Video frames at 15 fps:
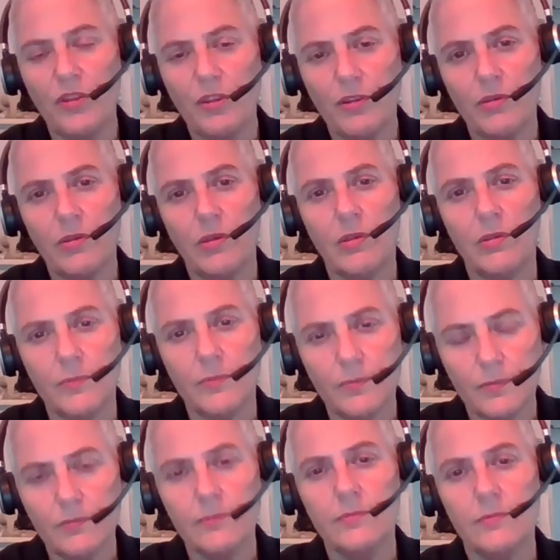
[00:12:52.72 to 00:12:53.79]
data,
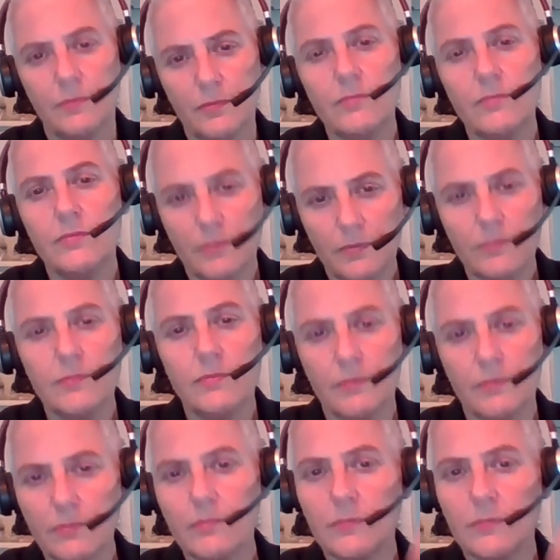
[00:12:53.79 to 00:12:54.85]
or
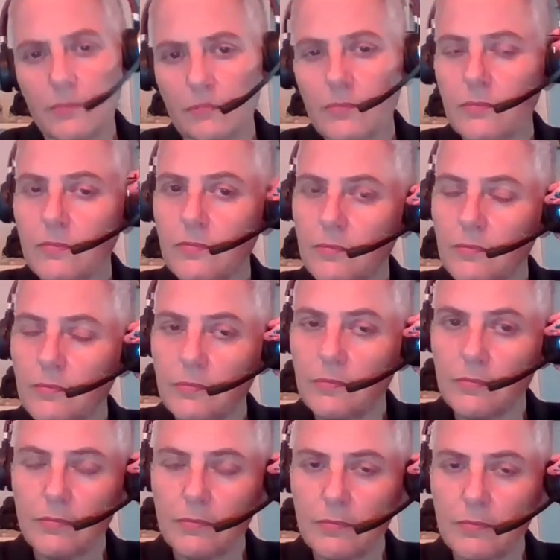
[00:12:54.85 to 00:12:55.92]
communicate with data.